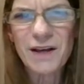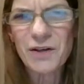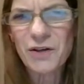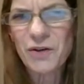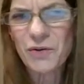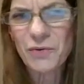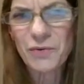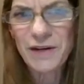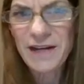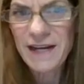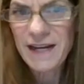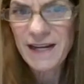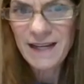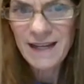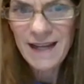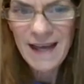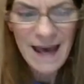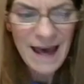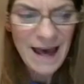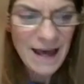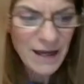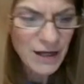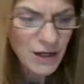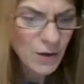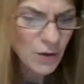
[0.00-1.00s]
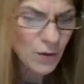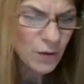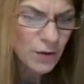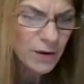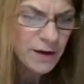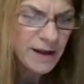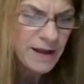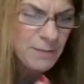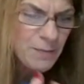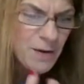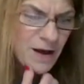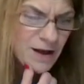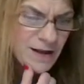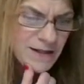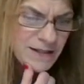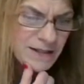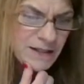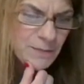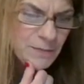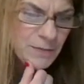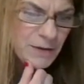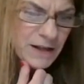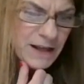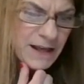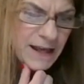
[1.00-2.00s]
green category
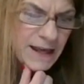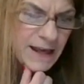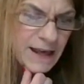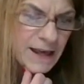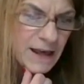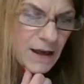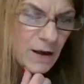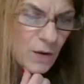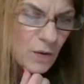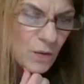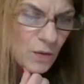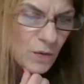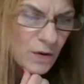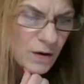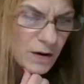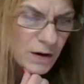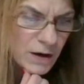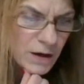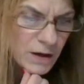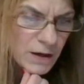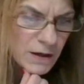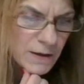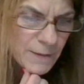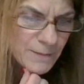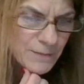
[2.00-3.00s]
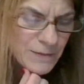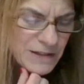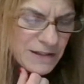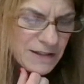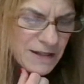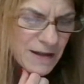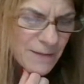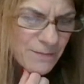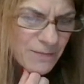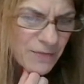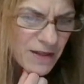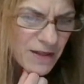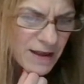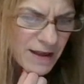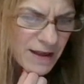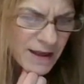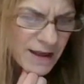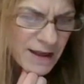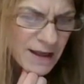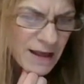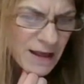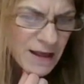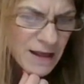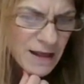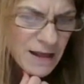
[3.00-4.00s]
possibly, or
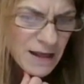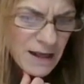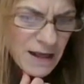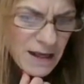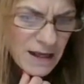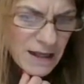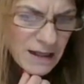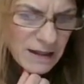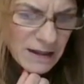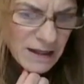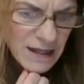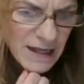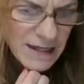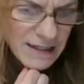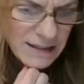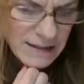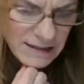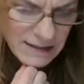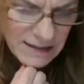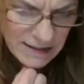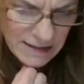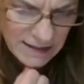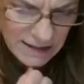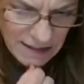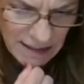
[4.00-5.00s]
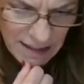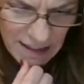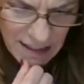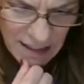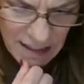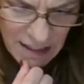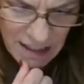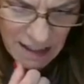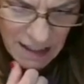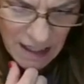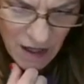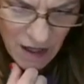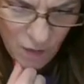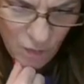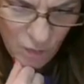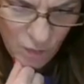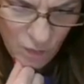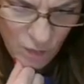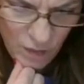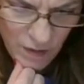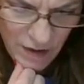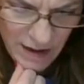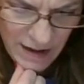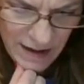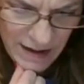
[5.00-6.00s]
something. Let's see
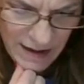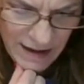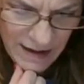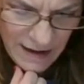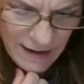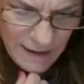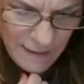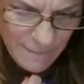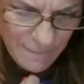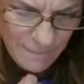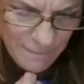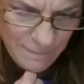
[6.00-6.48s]
what